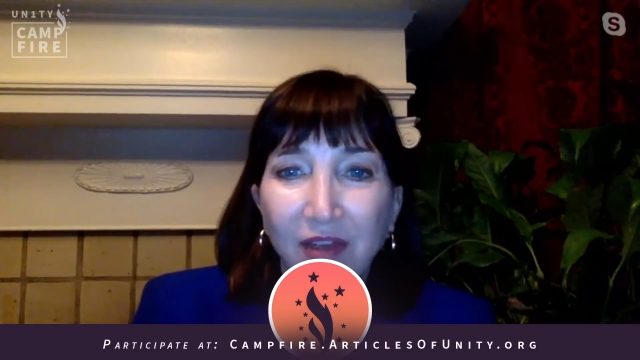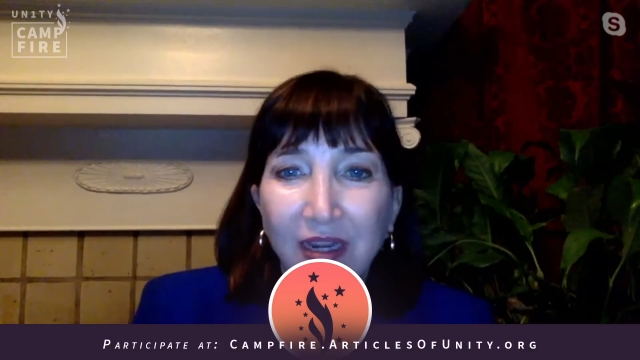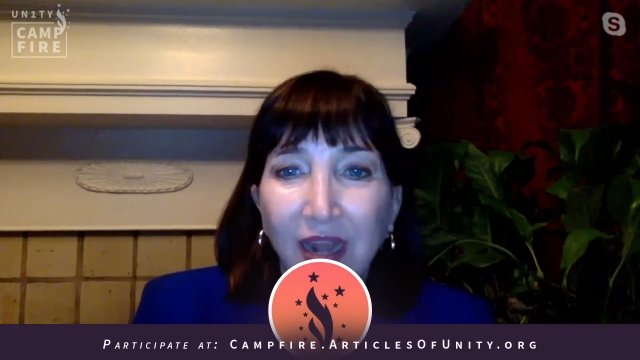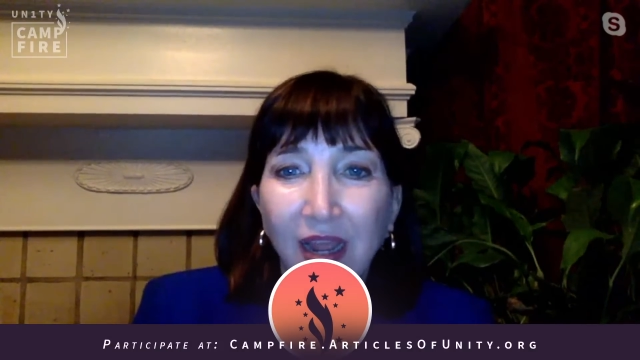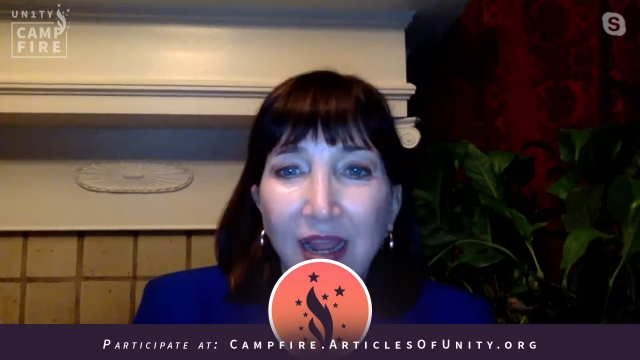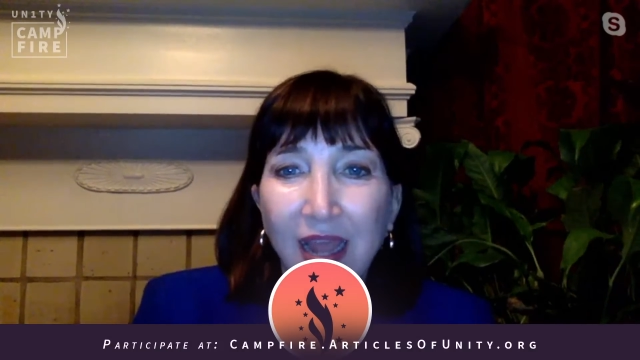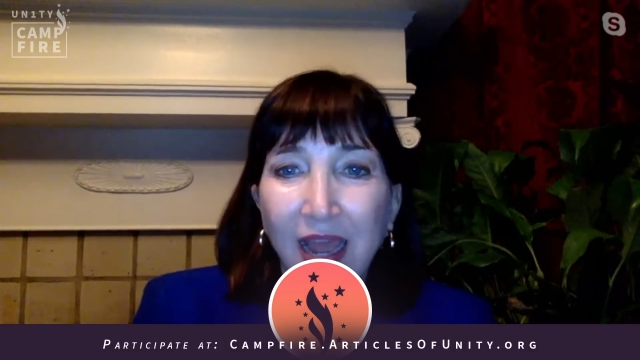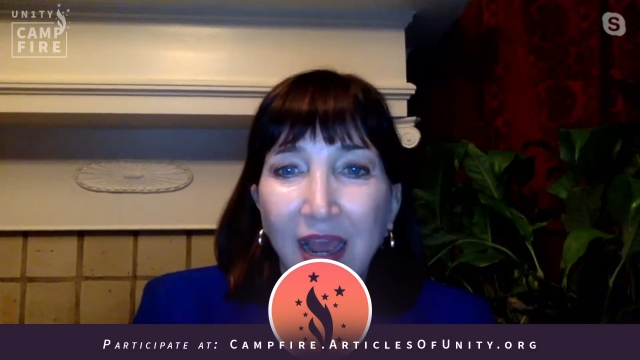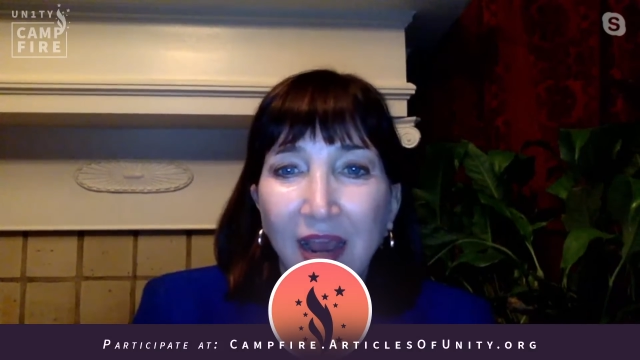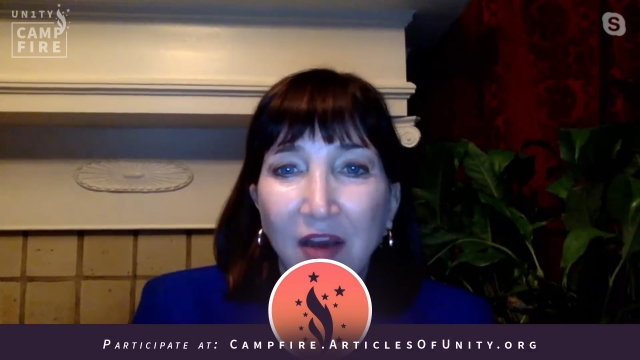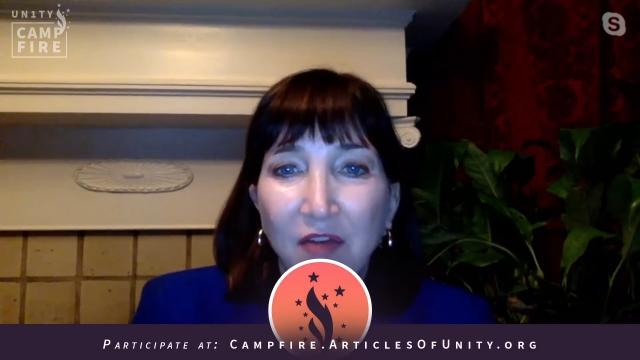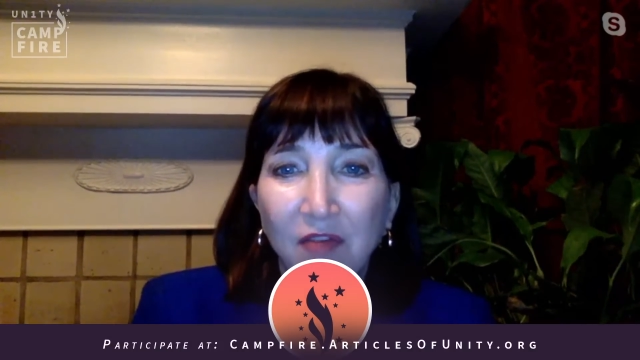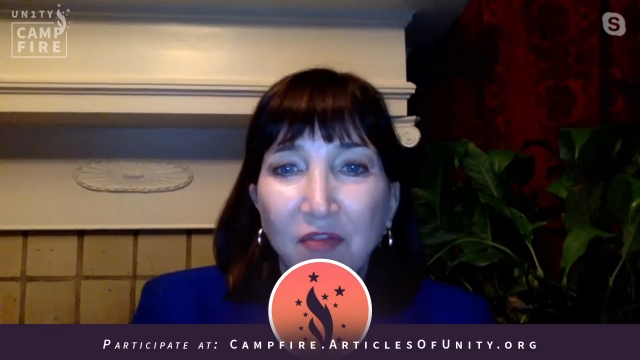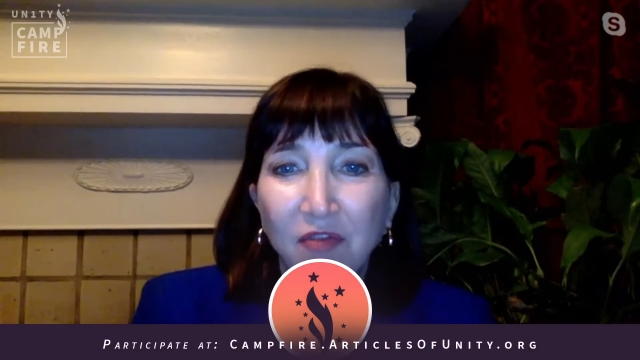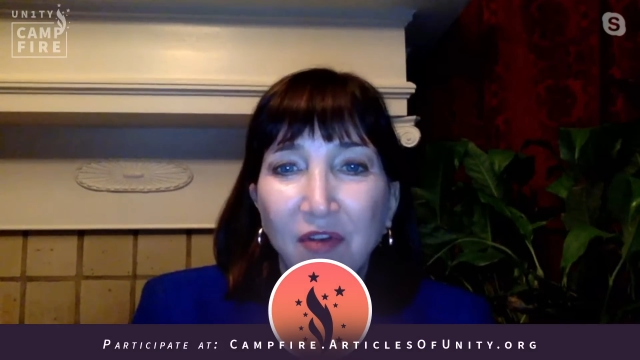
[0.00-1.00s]
and
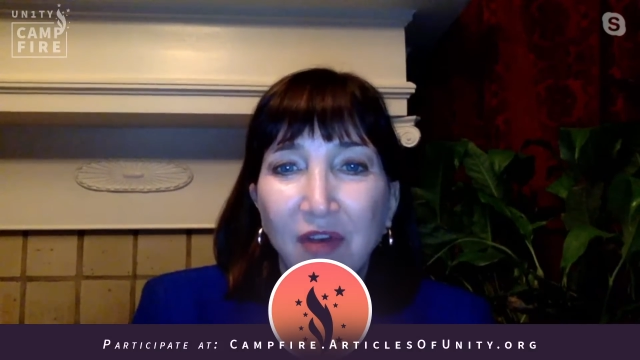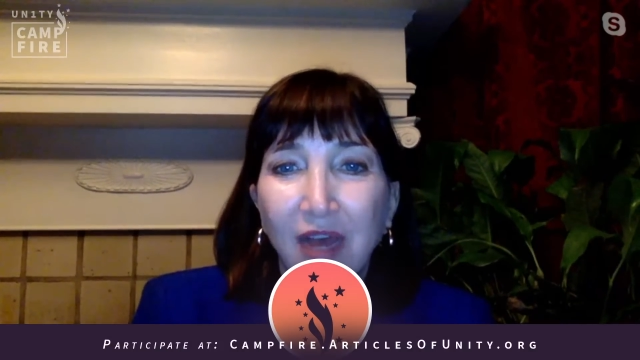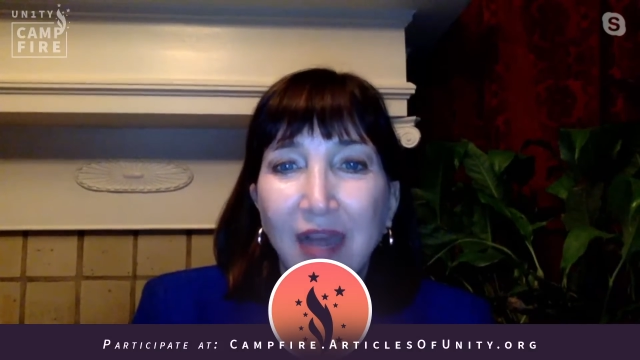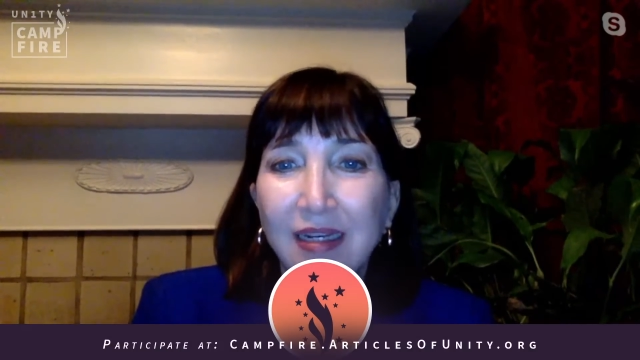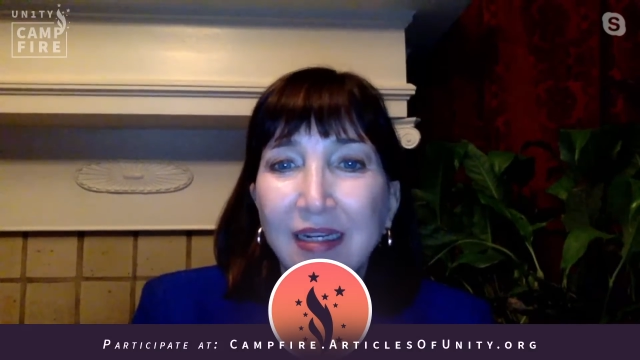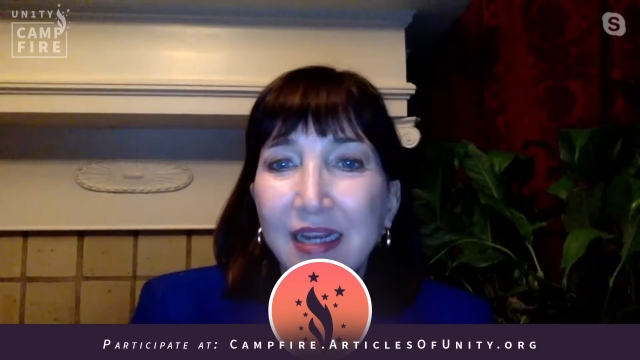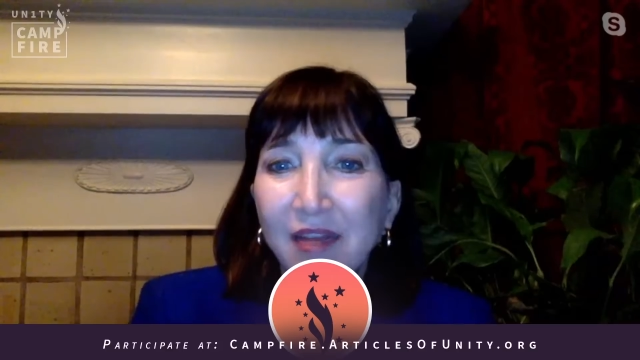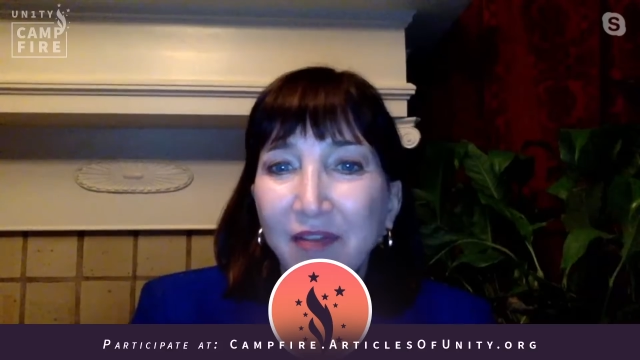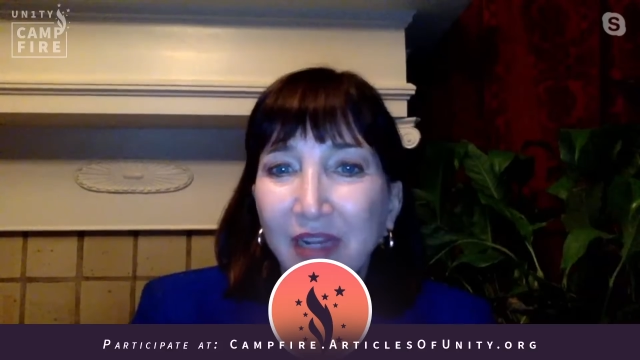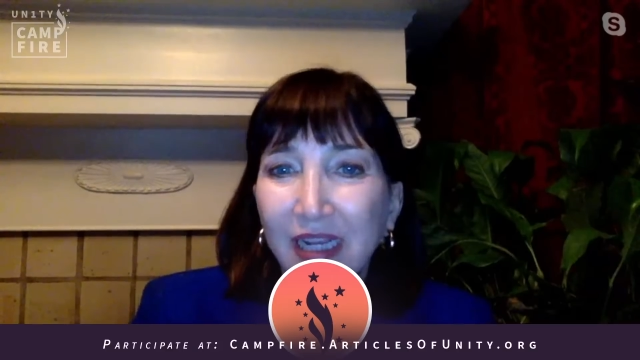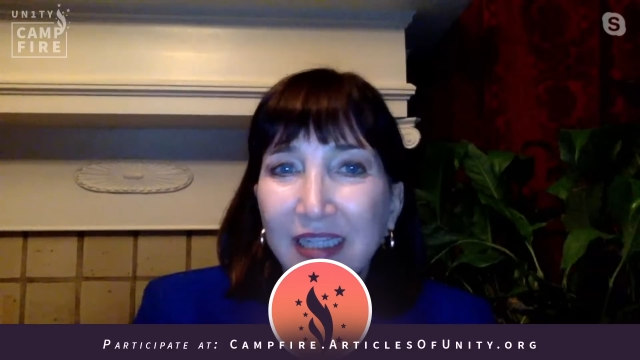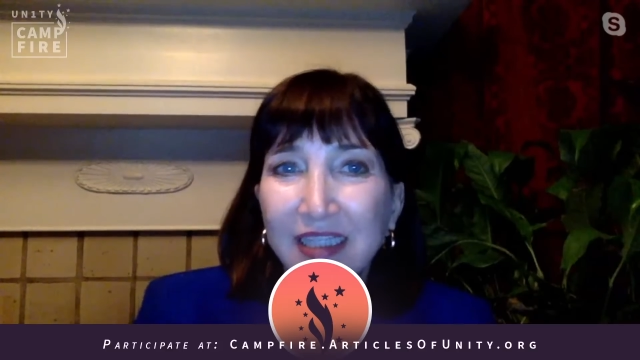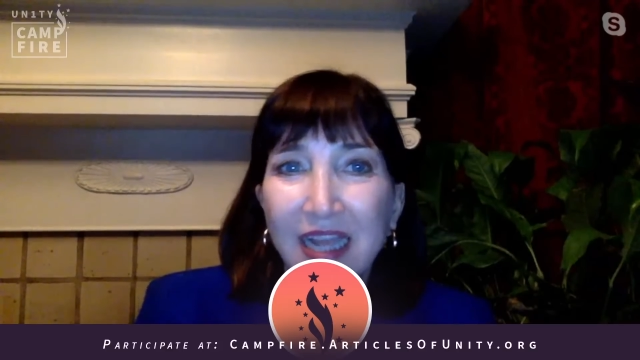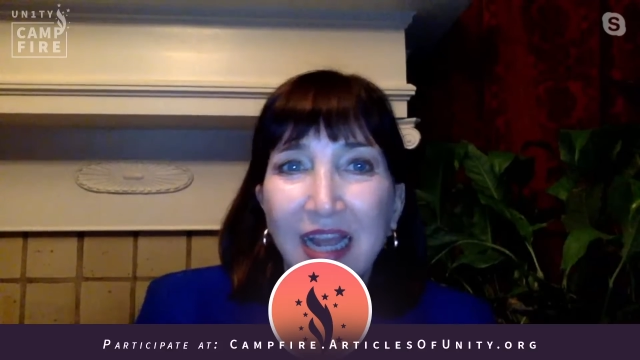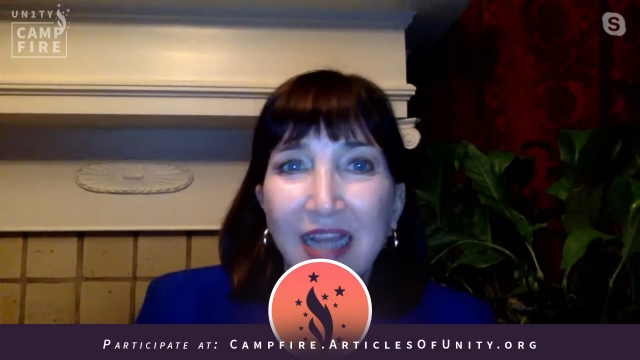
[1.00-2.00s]
I didn't even
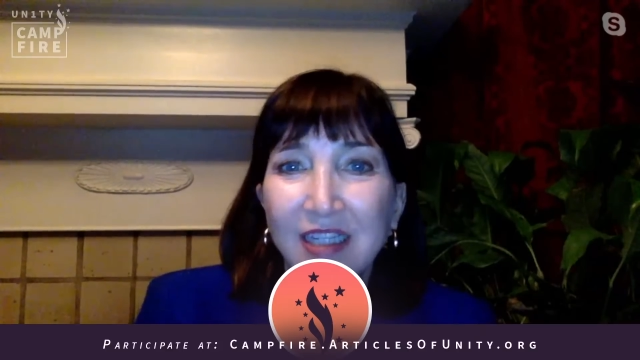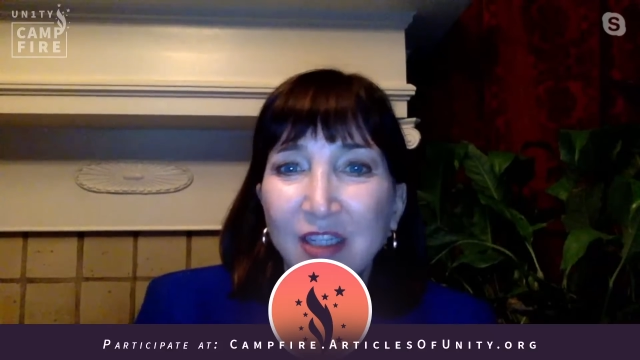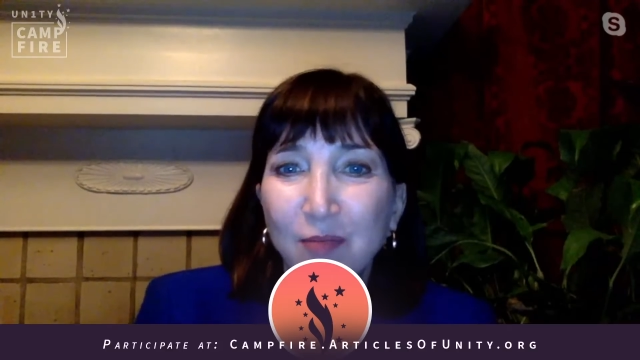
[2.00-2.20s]
get to ask